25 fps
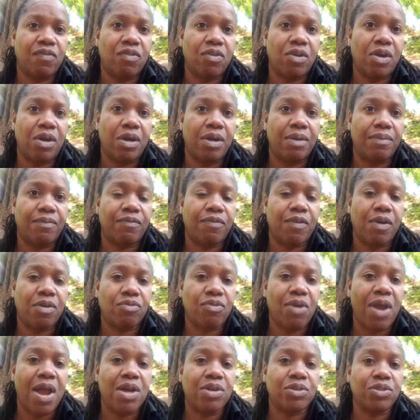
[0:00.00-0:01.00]

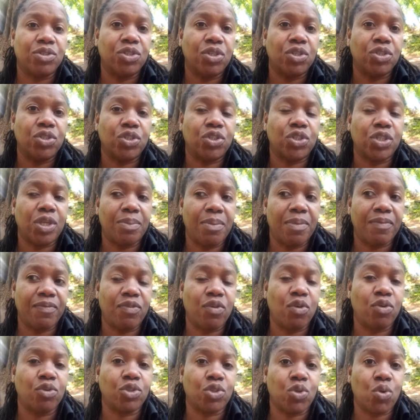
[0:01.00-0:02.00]
around some of
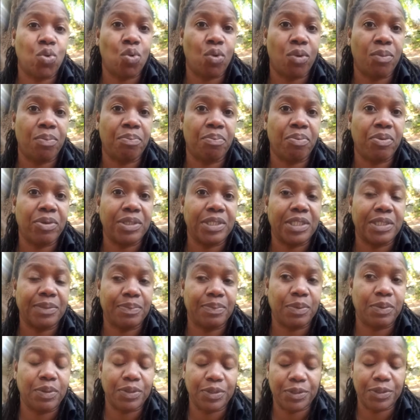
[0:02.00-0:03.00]
those core
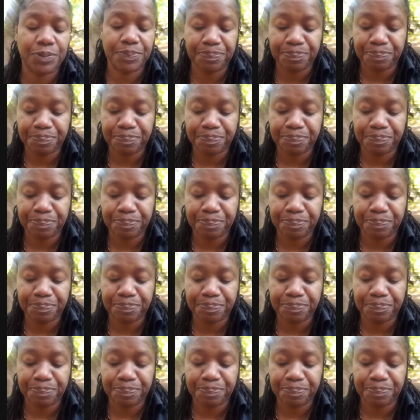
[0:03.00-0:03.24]
principles.